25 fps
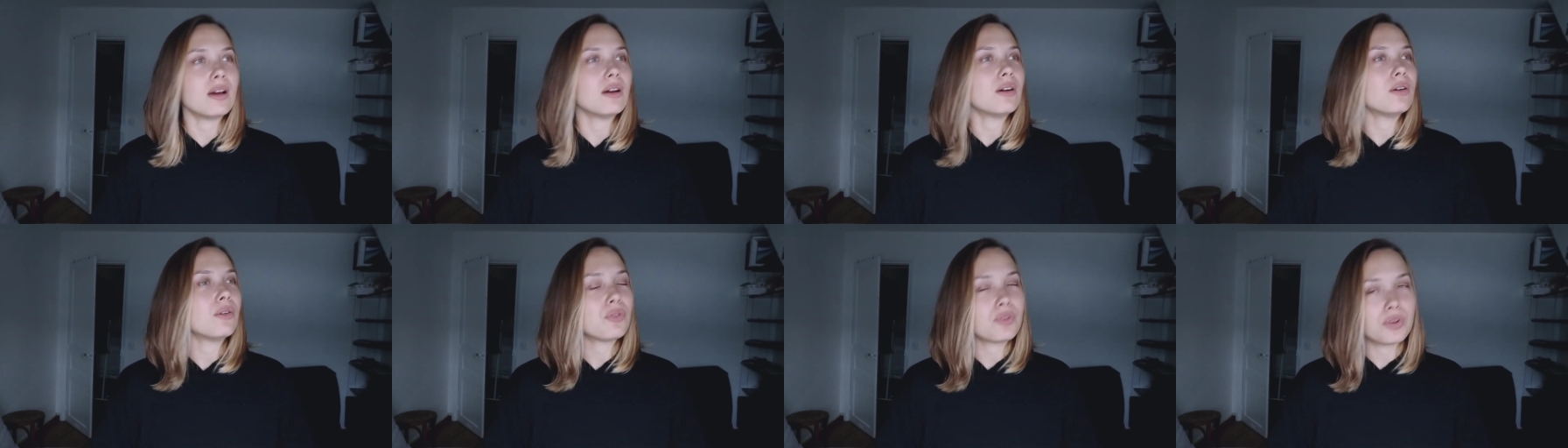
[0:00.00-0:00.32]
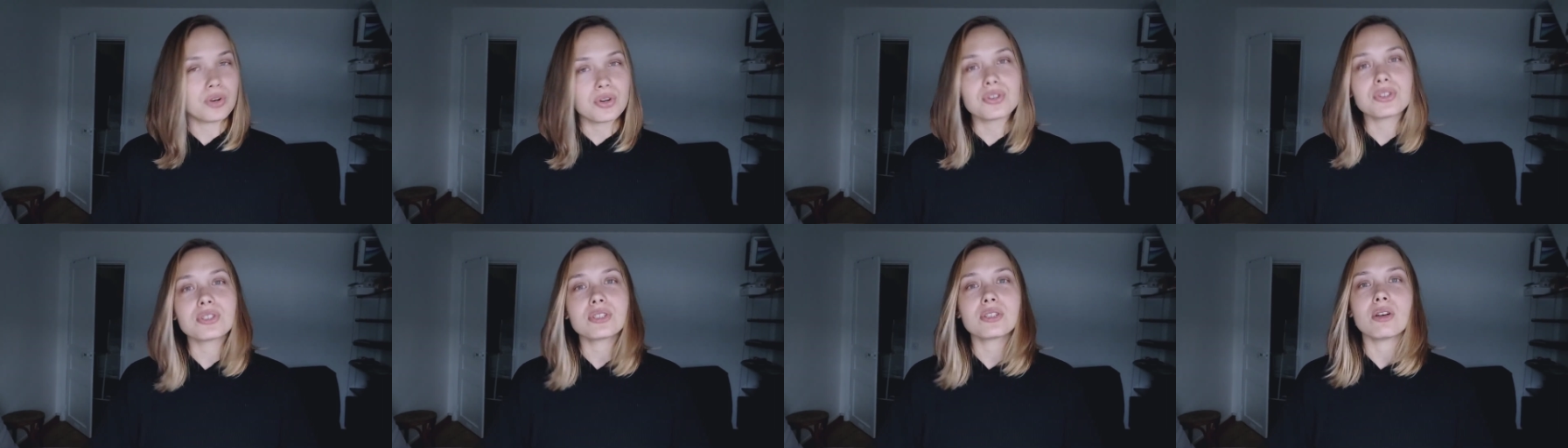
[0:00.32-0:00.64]
of
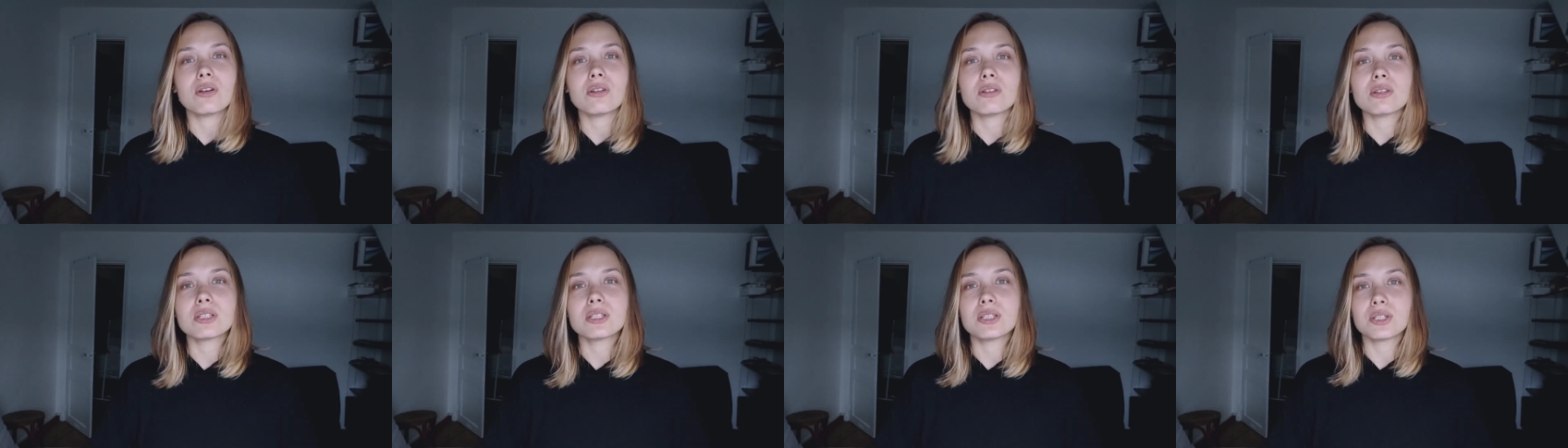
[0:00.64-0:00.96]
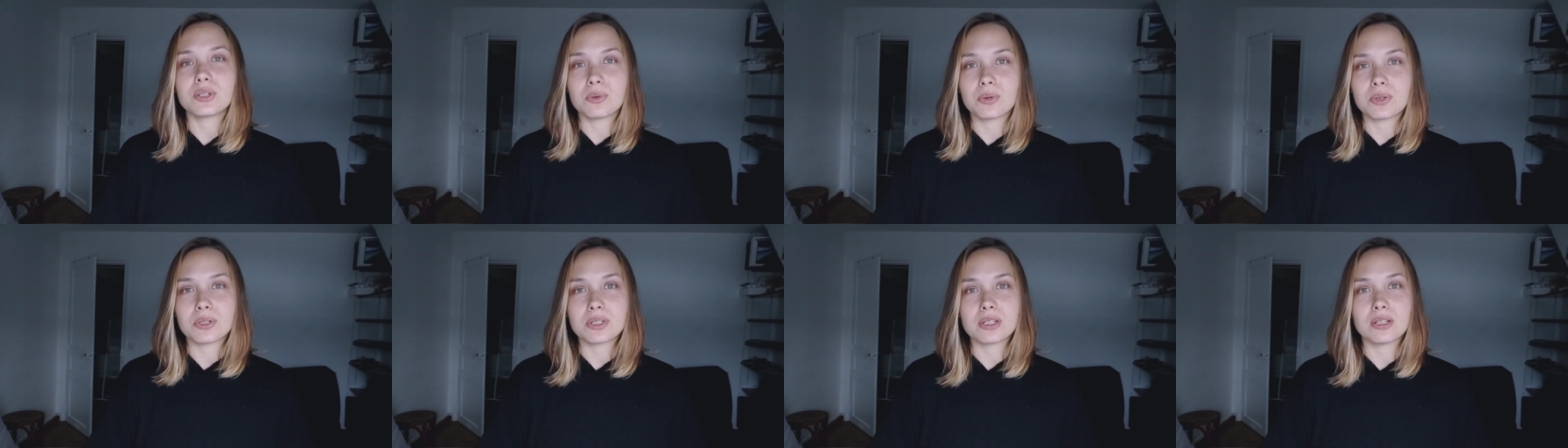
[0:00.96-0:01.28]
course, also
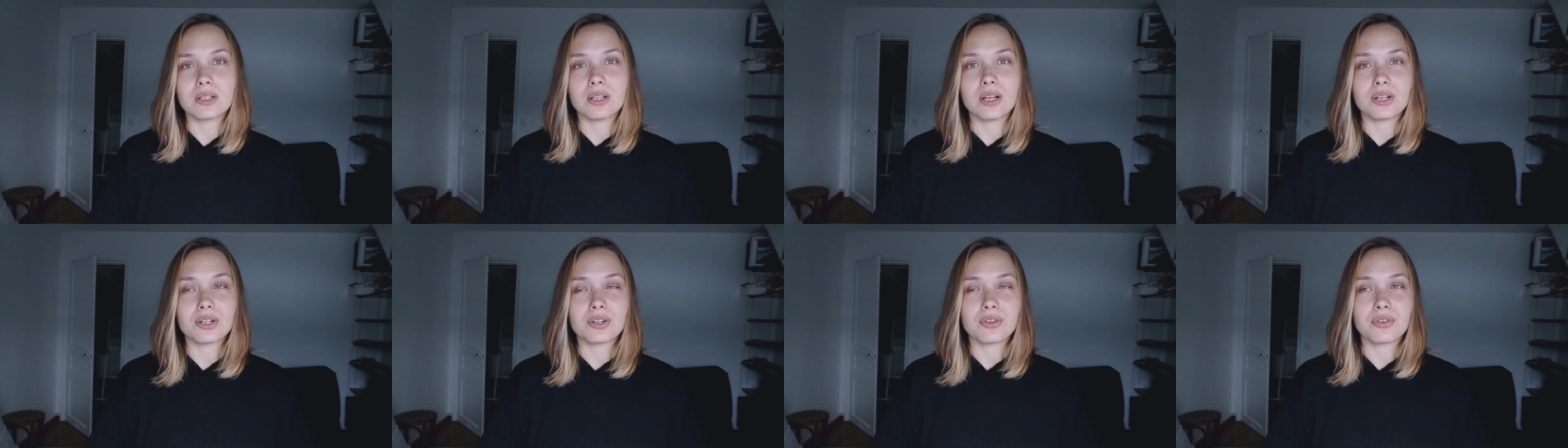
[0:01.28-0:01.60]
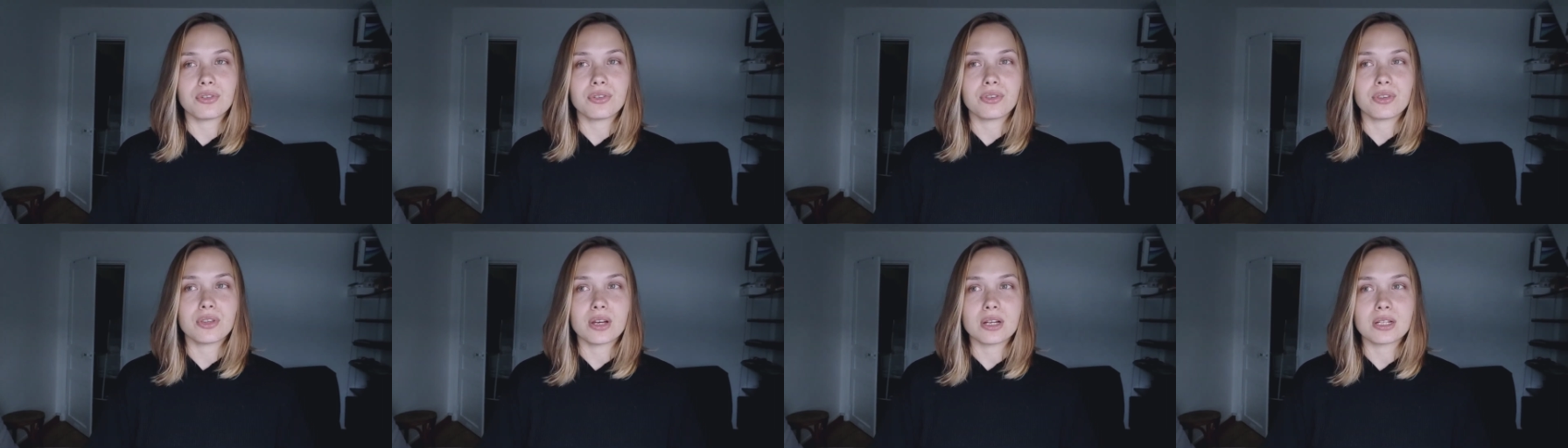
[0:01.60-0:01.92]
it was a lot of
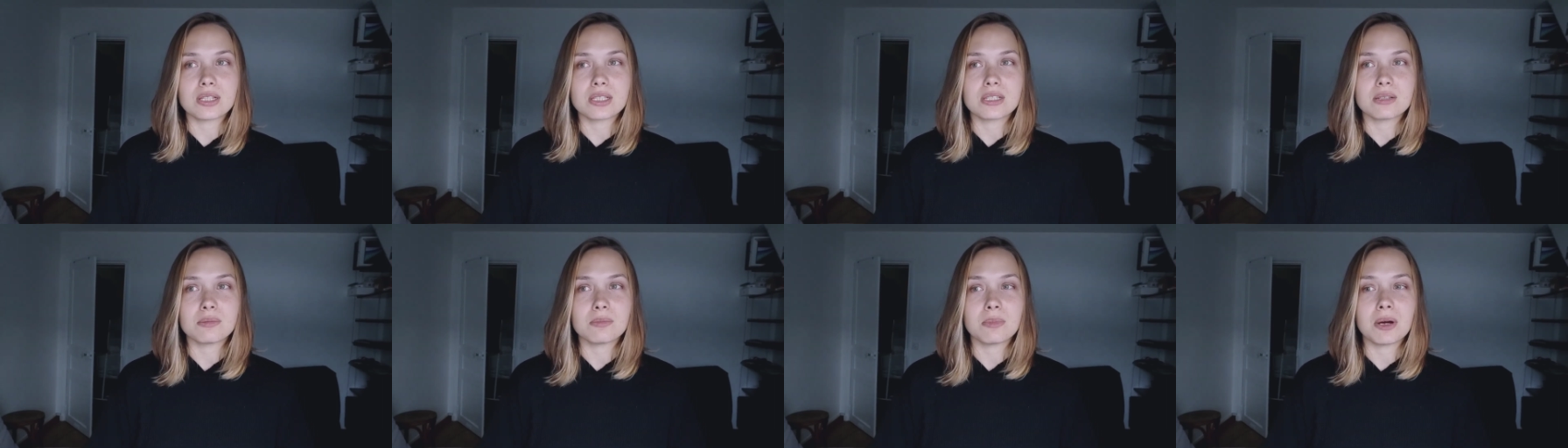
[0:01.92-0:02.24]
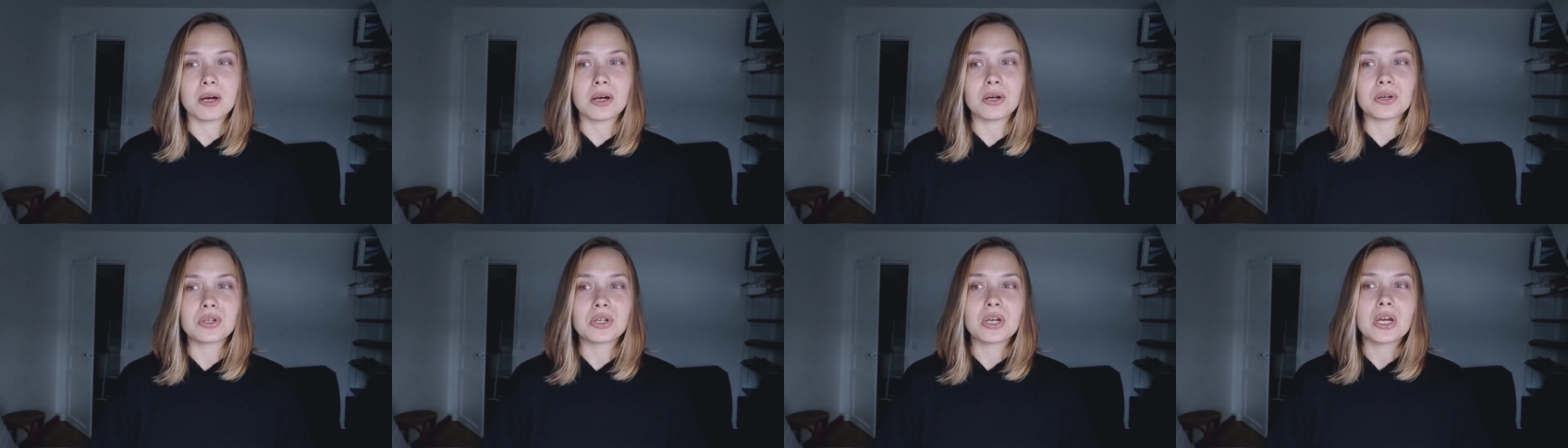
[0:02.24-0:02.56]
thoughts
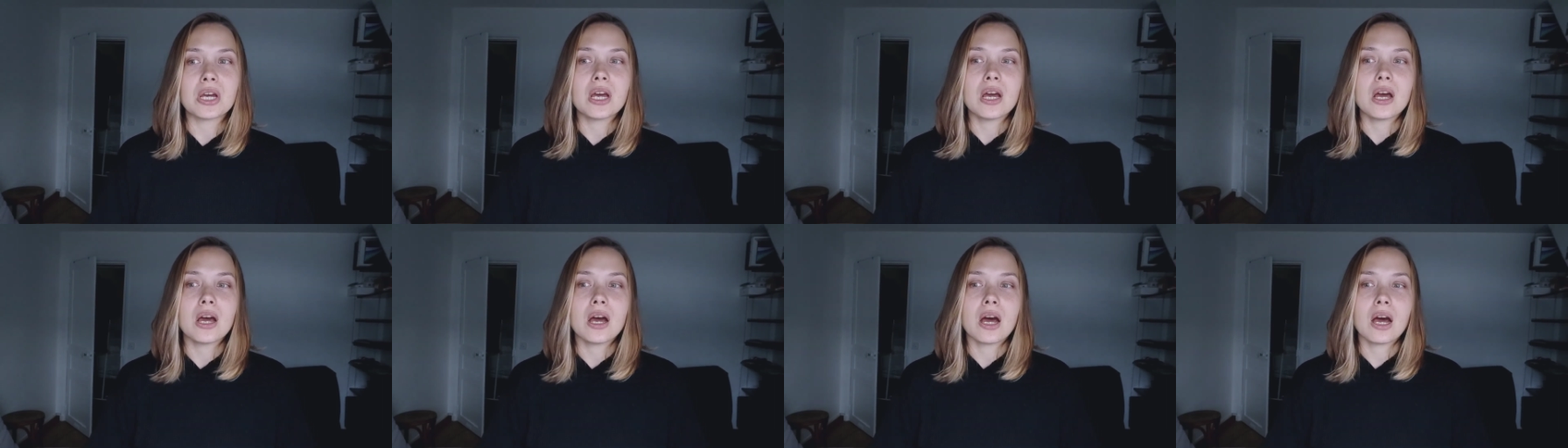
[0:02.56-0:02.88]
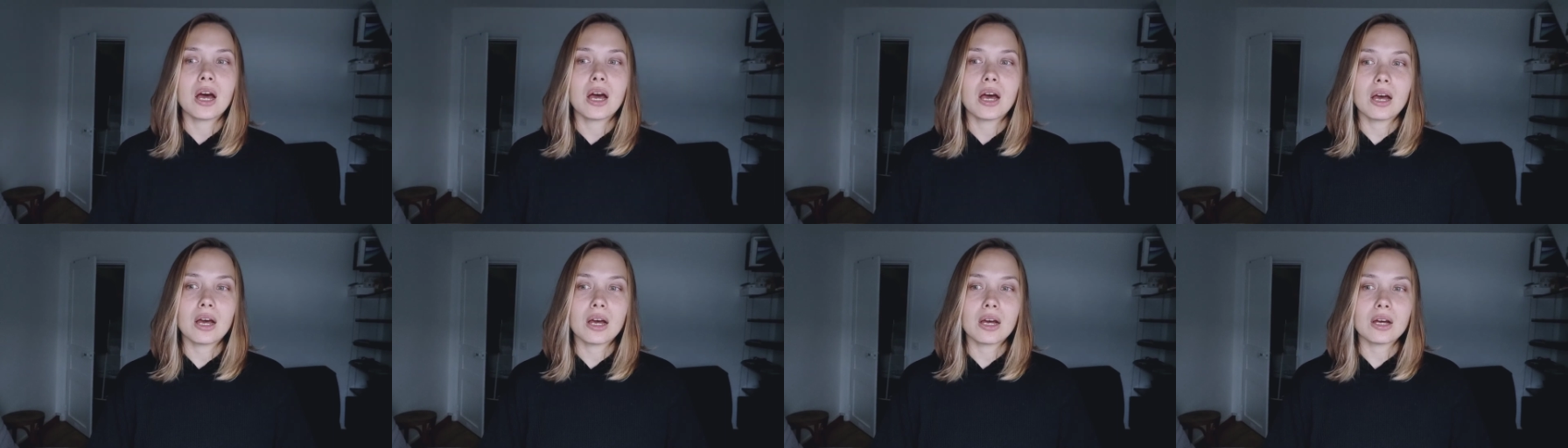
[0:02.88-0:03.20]
about
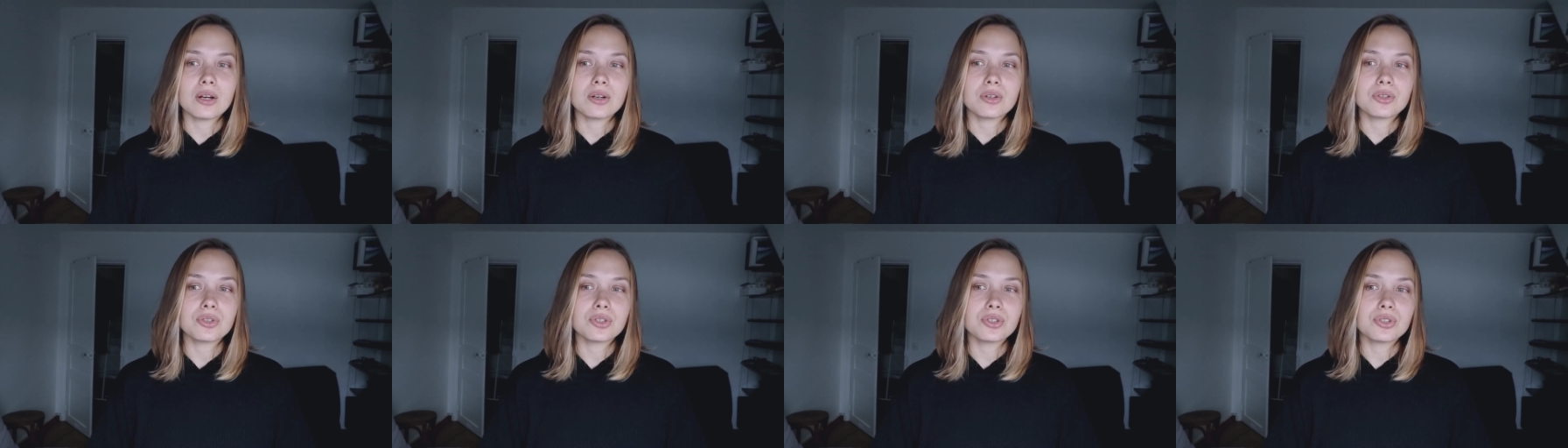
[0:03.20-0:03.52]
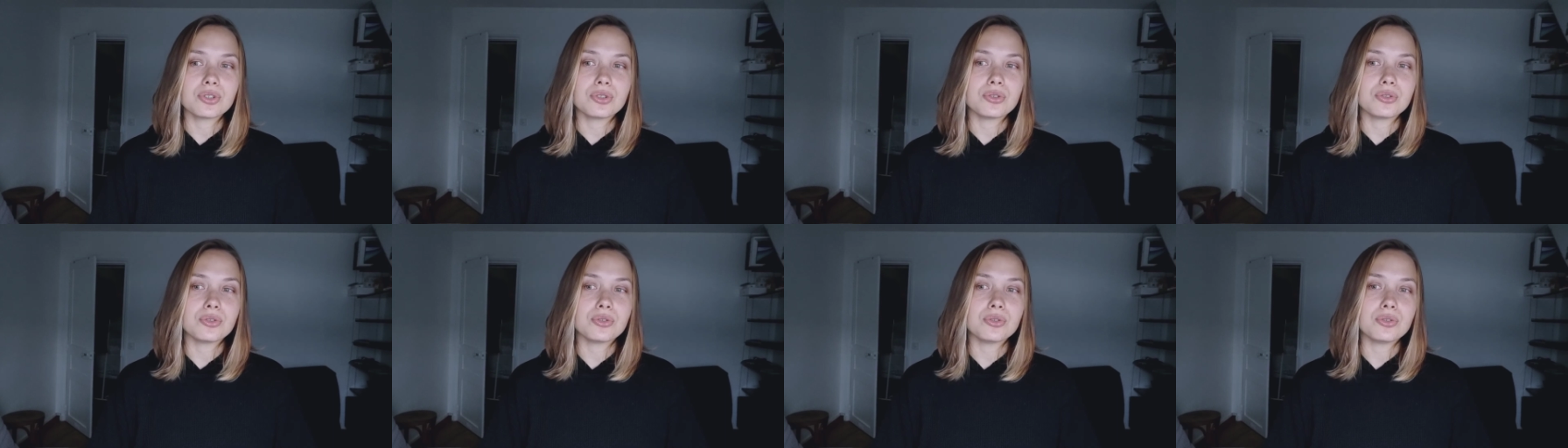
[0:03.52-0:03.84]
how
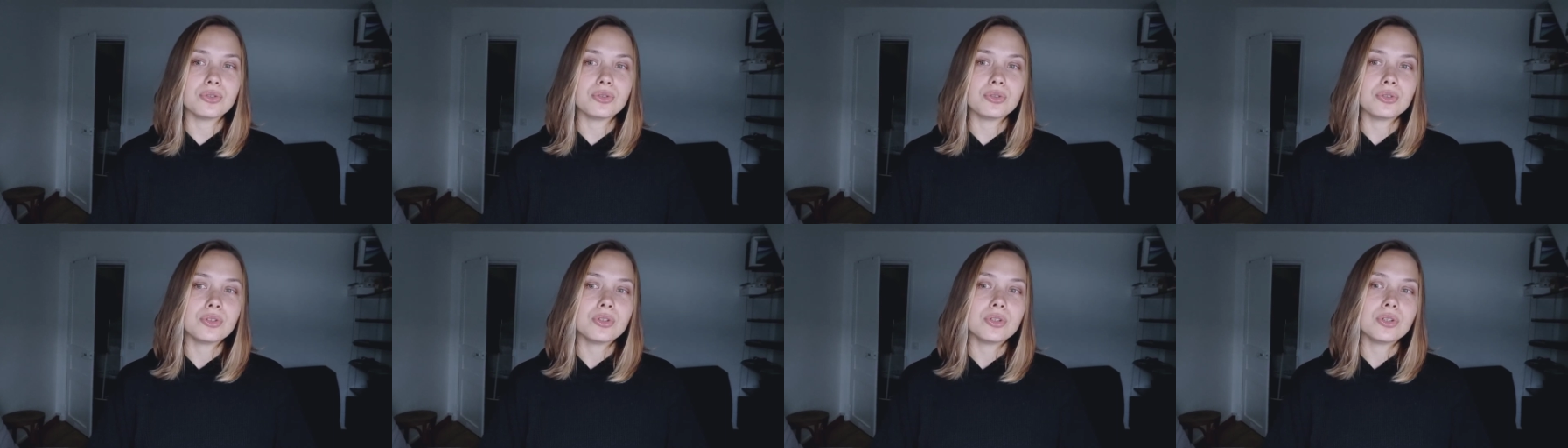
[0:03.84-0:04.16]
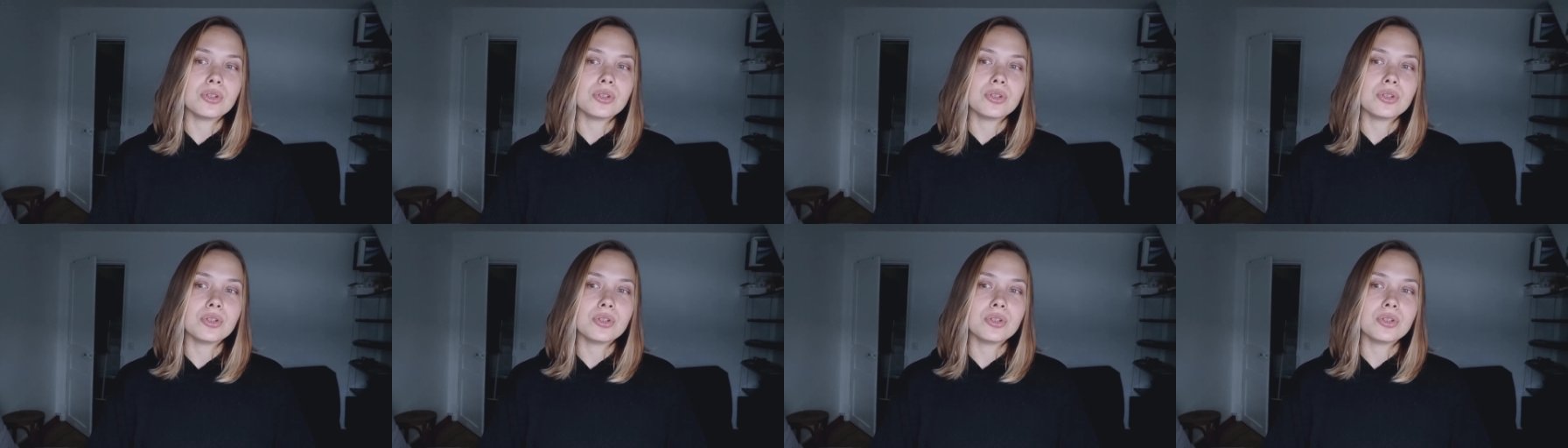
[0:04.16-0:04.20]
to.